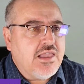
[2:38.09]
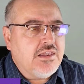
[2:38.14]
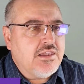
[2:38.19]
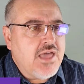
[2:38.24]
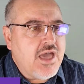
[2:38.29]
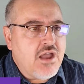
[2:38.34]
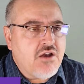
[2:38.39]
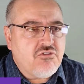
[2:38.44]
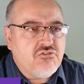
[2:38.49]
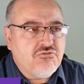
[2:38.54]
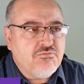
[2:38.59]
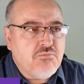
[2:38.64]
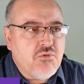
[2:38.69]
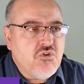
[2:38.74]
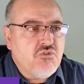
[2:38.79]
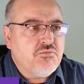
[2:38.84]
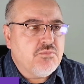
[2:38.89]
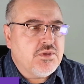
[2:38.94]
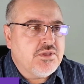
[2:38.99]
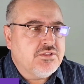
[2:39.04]
lateral
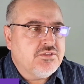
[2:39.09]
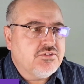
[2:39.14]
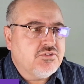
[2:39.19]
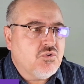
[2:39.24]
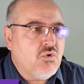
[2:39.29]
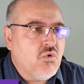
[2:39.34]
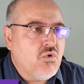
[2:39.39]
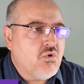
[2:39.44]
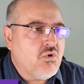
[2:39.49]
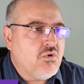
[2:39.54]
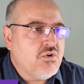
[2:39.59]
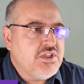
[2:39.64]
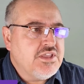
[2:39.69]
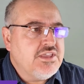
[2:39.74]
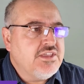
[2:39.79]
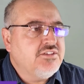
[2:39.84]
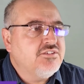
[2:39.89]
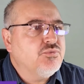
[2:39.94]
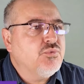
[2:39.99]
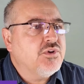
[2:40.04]
movements or
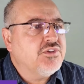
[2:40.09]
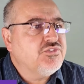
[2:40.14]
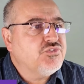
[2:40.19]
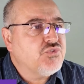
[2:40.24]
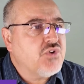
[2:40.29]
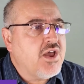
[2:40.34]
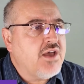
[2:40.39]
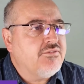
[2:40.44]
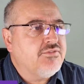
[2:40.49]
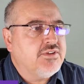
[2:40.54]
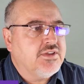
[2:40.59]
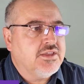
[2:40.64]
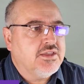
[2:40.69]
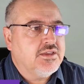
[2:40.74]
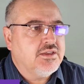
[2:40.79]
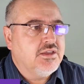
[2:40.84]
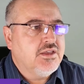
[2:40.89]
east-west traffic